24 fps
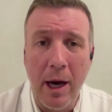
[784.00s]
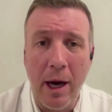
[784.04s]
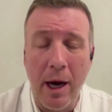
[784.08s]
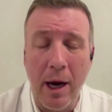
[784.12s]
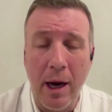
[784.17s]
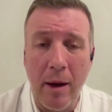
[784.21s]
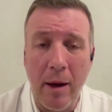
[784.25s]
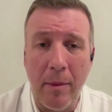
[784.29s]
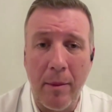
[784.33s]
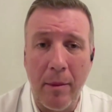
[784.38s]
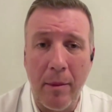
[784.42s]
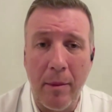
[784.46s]

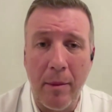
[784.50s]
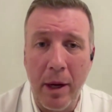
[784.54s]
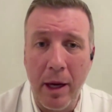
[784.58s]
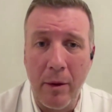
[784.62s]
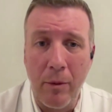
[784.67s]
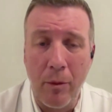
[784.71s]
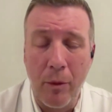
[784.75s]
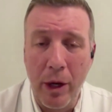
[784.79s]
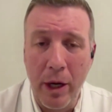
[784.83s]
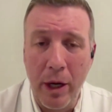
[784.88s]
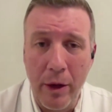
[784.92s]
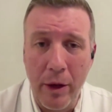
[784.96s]

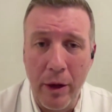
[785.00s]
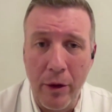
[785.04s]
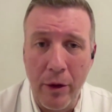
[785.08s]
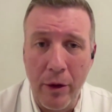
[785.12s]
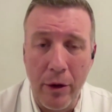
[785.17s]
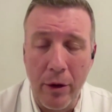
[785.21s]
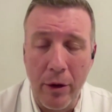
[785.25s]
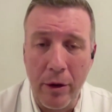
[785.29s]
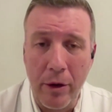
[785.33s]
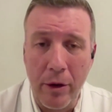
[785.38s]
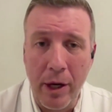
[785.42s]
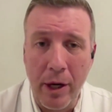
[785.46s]
and what
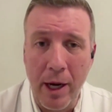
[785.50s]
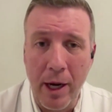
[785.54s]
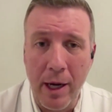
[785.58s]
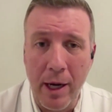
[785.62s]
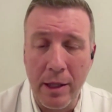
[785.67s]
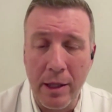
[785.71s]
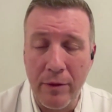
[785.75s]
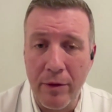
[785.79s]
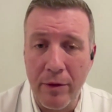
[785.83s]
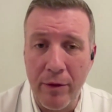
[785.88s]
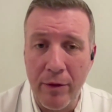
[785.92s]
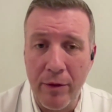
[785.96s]
other
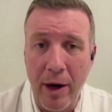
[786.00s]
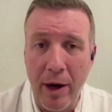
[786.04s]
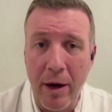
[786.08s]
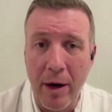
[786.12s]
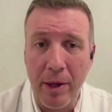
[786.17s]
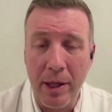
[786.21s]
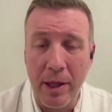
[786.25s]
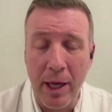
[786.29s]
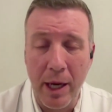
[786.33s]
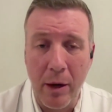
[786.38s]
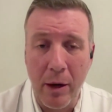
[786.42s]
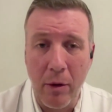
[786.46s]
kinds of
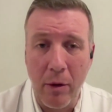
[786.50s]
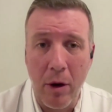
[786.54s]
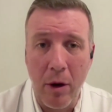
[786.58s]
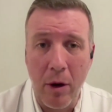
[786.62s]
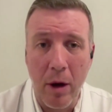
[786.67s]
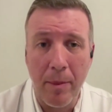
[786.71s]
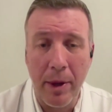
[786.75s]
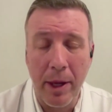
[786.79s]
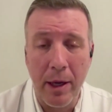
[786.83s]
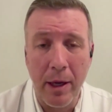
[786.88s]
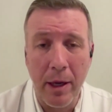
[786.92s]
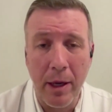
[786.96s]
environment they grow
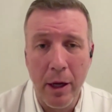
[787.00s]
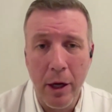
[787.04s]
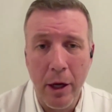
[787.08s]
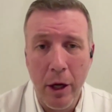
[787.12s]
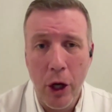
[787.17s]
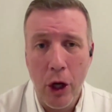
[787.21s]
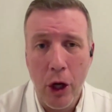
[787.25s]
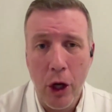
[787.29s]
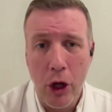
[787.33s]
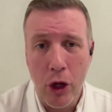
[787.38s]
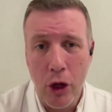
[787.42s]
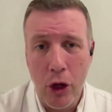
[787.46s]
up in,
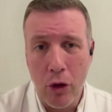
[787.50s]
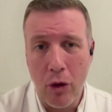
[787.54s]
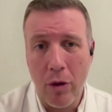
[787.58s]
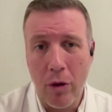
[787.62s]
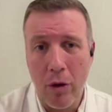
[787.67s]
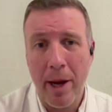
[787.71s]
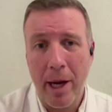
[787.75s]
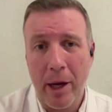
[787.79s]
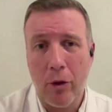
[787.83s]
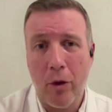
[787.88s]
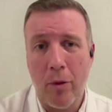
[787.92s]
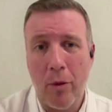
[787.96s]
your
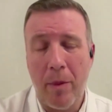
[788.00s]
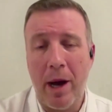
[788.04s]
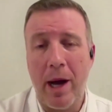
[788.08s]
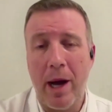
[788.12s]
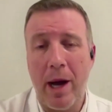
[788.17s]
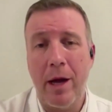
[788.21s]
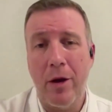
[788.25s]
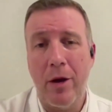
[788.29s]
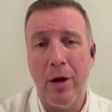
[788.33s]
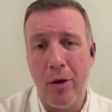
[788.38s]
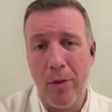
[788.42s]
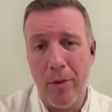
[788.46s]

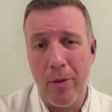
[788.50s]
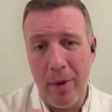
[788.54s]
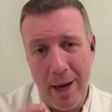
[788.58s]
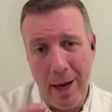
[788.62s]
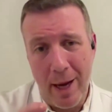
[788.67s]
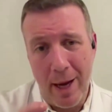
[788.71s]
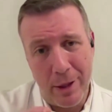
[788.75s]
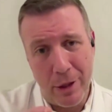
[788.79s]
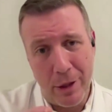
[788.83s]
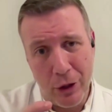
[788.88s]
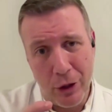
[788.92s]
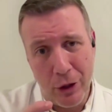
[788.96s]
microbiome
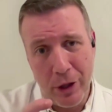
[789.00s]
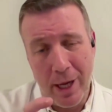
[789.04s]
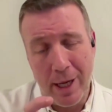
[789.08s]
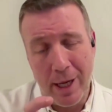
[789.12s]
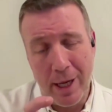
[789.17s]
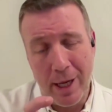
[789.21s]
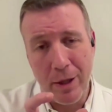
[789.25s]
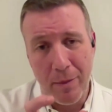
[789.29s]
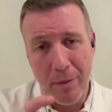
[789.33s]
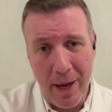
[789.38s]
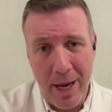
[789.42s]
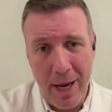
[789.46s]
as
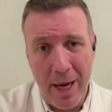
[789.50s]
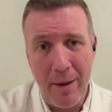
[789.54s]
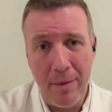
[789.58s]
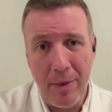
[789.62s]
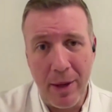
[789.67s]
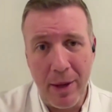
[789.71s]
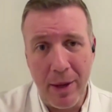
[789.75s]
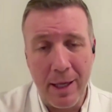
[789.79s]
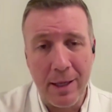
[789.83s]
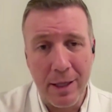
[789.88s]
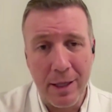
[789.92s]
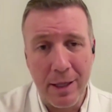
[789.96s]
a
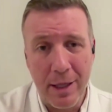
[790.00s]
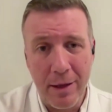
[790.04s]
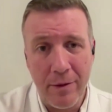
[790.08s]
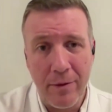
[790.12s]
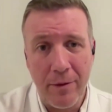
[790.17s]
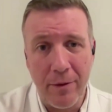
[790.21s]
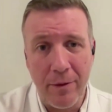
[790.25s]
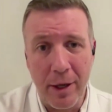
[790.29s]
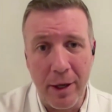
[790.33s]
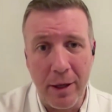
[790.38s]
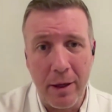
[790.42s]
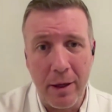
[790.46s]
baby, as an
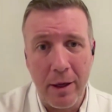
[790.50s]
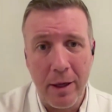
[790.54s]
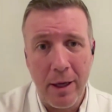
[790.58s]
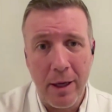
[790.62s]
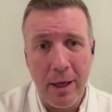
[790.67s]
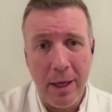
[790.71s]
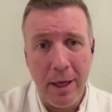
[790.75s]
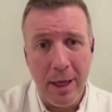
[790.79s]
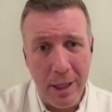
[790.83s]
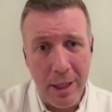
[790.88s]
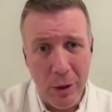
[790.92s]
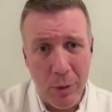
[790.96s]
infant,
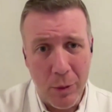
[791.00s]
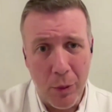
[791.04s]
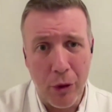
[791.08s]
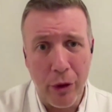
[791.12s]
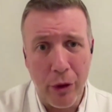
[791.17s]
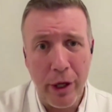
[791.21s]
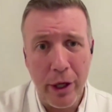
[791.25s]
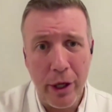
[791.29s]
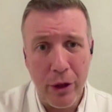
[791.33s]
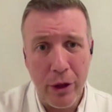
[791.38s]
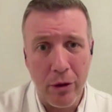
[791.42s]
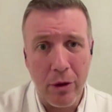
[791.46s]
is
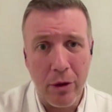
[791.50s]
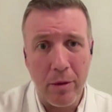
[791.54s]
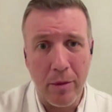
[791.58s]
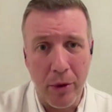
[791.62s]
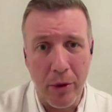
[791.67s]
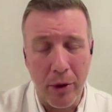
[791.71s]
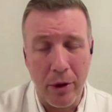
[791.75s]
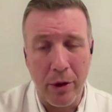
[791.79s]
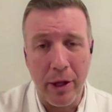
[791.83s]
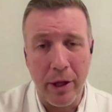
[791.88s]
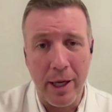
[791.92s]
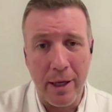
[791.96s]
pretty
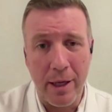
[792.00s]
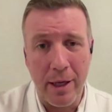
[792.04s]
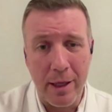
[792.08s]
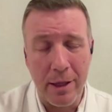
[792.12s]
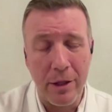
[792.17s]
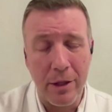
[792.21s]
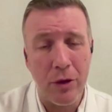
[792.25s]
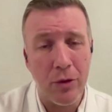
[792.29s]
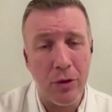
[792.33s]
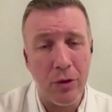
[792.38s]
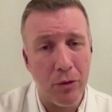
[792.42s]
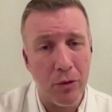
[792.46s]
durable and
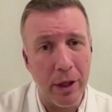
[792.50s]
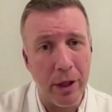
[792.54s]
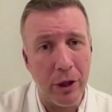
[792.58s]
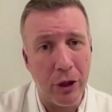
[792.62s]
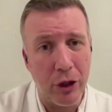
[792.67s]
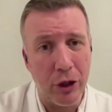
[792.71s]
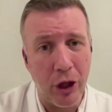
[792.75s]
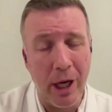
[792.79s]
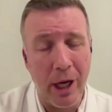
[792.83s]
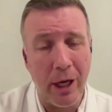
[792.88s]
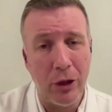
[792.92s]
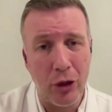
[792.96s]
doesn't really
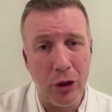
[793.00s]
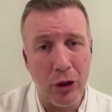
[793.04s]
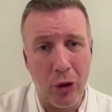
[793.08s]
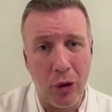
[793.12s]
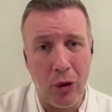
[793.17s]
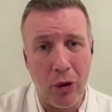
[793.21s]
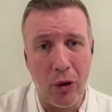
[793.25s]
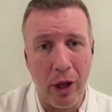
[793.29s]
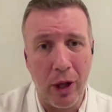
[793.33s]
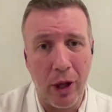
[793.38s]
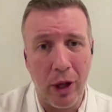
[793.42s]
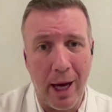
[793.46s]
change a
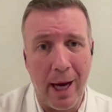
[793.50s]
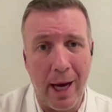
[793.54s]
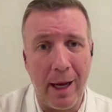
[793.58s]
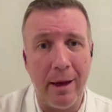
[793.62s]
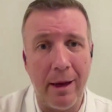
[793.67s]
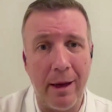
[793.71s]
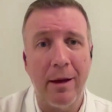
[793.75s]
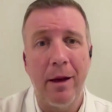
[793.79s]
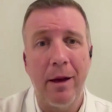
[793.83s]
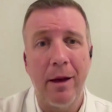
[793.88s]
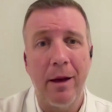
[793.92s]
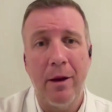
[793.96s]
whole
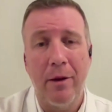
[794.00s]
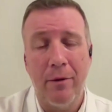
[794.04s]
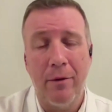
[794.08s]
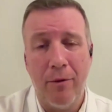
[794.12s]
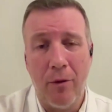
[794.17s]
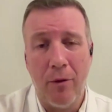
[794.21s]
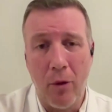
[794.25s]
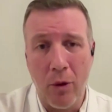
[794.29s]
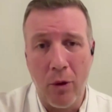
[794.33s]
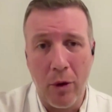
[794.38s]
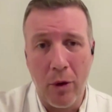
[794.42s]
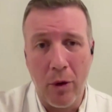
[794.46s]
lot
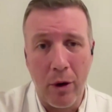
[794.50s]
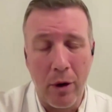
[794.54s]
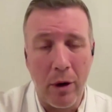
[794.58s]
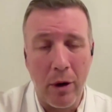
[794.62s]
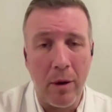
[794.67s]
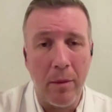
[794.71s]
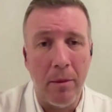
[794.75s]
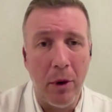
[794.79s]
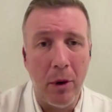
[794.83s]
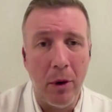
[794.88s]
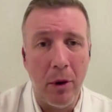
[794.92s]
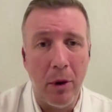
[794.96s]

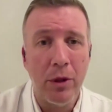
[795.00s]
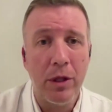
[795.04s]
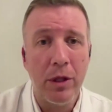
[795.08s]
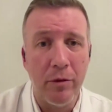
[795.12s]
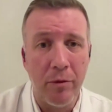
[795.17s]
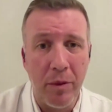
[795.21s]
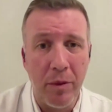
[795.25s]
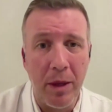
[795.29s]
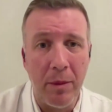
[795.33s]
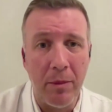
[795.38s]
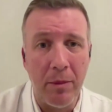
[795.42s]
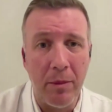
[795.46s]
for most
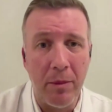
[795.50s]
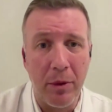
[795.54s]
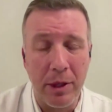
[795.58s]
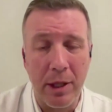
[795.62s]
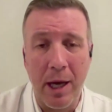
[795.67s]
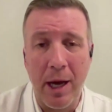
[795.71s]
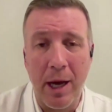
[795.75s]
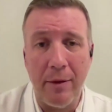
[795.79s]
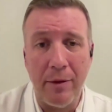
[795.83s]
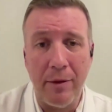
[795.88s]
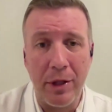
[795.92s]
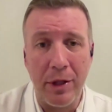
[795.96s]
of people's
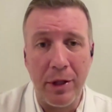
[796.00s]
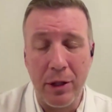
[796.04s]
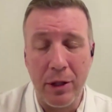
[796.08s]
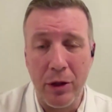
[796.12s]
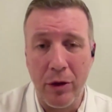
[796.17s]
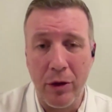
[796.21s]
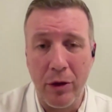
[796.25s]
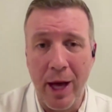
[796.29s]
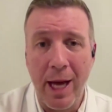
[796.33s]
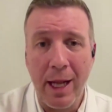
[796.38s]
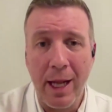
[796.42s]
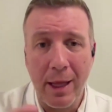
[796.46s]
lives. And
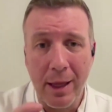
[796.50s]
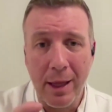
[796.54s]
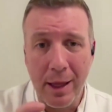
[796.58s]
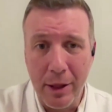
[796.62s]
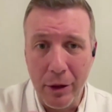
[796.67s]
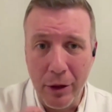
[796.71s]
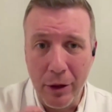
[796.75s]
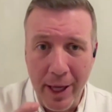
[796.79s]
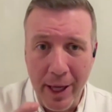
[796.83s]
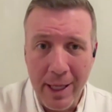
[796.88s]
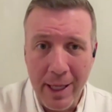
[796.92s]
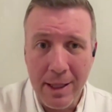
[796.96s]
so
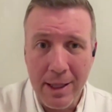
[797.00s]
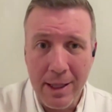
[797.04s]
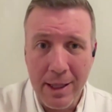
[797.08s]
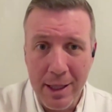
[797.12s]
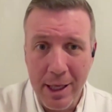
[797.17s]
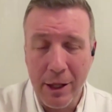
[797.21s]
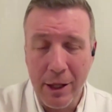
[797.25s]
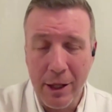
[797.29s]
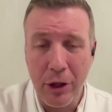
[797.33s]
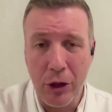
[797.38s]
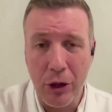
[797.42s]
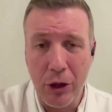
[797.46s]
that
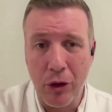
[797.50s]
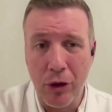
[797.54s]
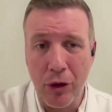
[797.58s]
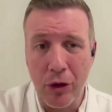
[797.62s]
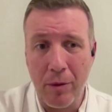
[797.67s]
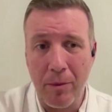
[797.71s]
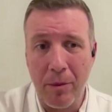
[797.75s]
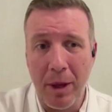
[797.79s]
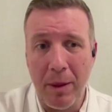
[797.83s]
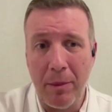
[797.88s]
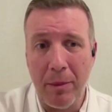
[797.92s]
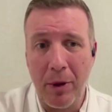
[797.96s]
signature
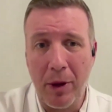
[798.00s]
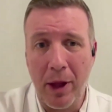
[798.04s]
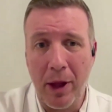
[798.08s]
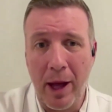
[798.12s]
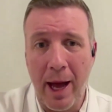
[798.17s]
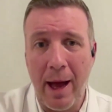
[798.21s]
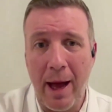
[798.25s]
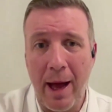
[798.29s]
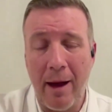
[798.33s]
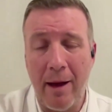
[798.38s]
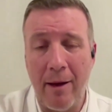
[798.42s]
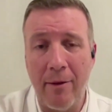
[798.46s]
that people
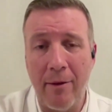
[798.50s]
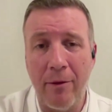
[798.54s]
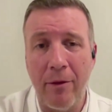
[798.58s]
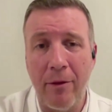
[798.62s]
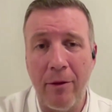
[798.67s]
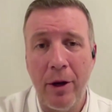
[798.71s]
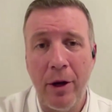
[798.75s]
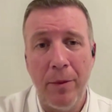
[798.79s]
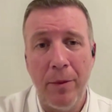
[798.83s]
have